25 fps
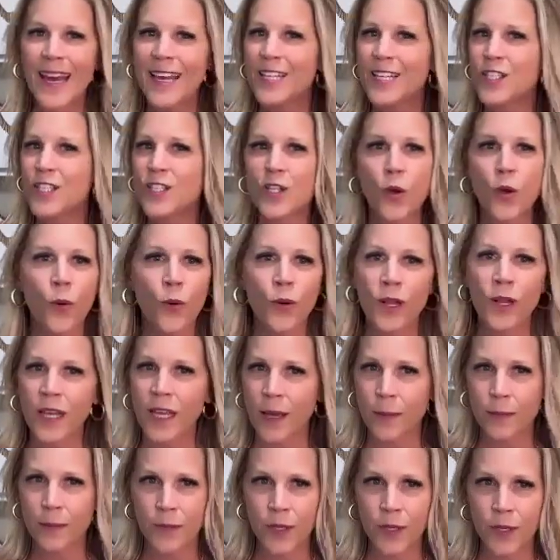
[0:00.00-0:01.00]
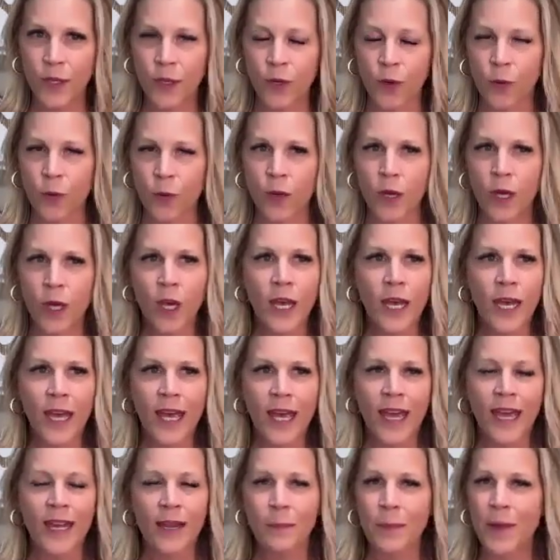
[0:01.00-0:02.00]
It's totally up to you.
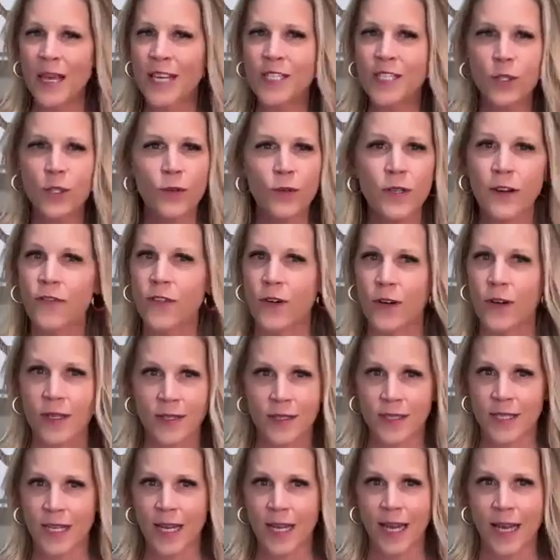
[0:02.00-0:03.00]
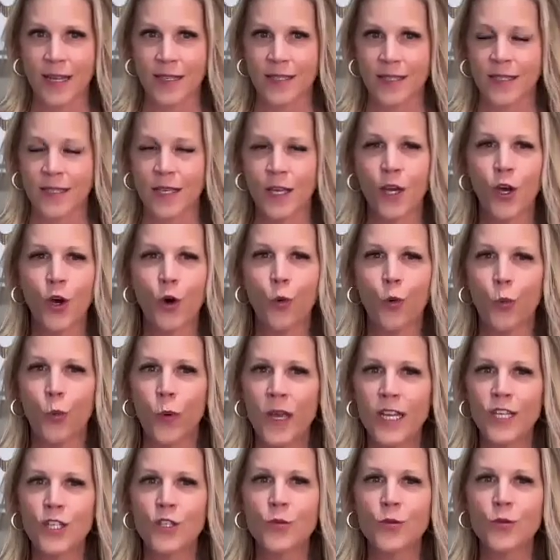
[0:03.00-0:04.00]
And it makes no difference to us.
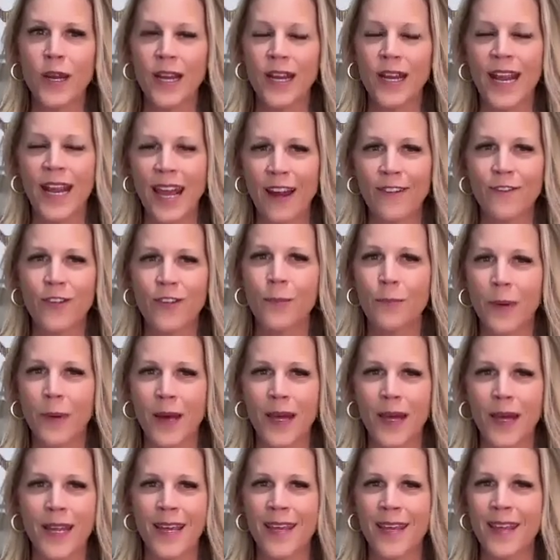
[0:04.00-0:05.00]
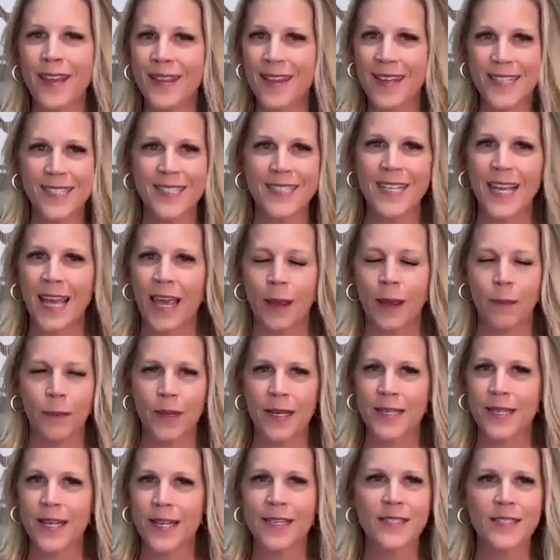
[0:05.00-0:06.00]
We train everybody the
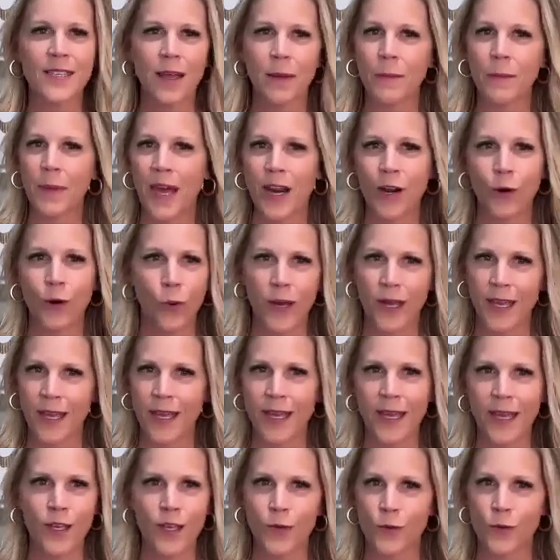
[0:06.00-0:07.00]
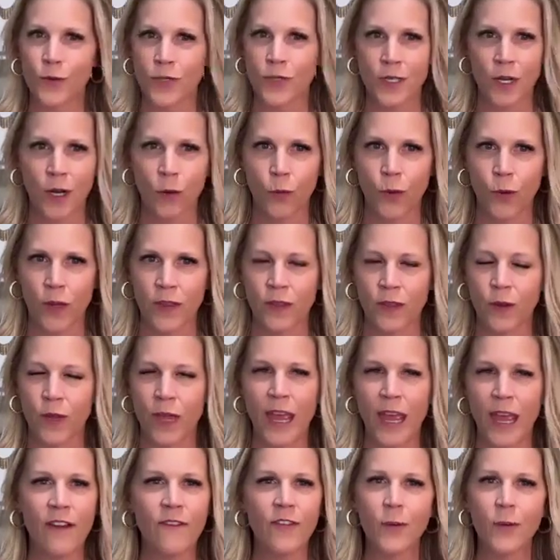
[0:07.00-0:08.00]
same. Does not matter what kit you start with.
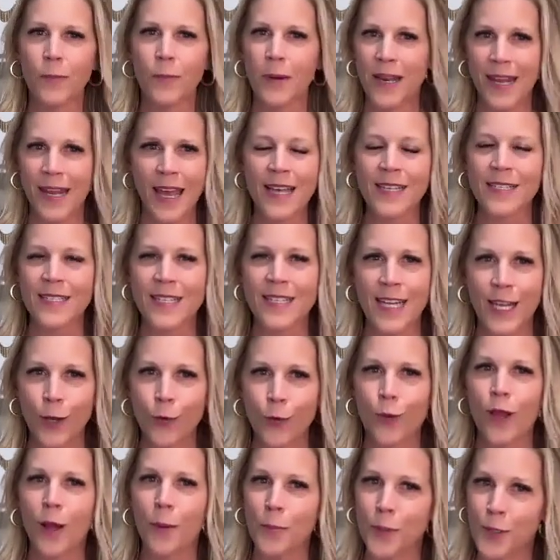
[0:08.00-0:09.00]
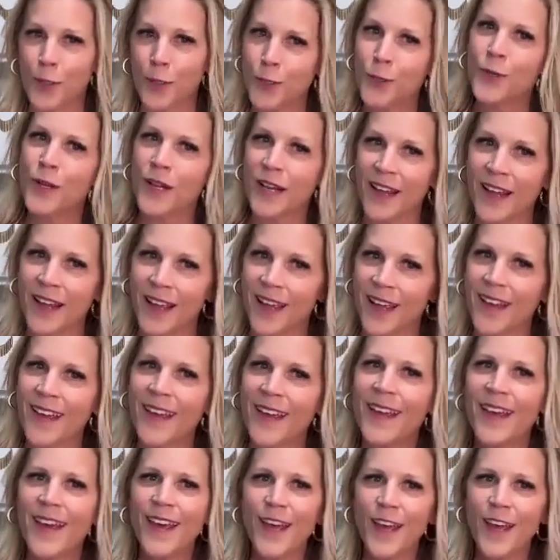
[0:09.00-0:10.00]
Everybody has an equal
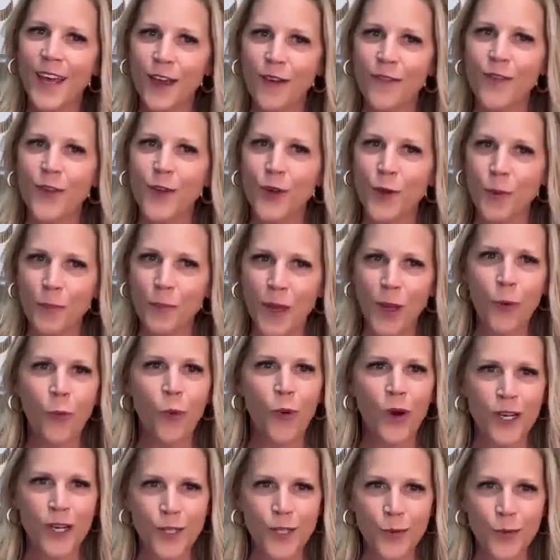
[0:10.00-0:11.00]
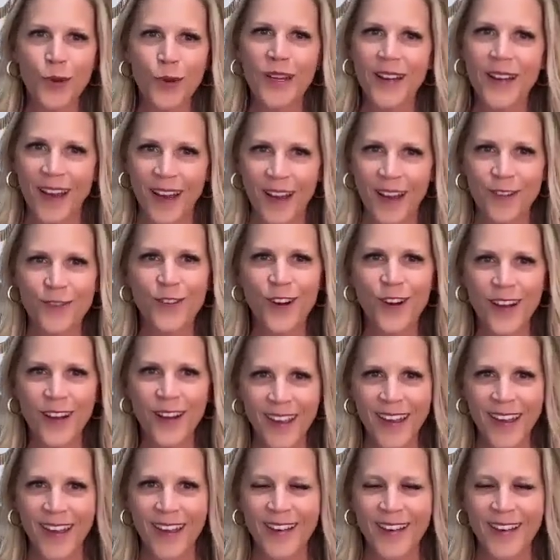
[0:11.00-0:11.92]
opportunity if you can pay $129 for a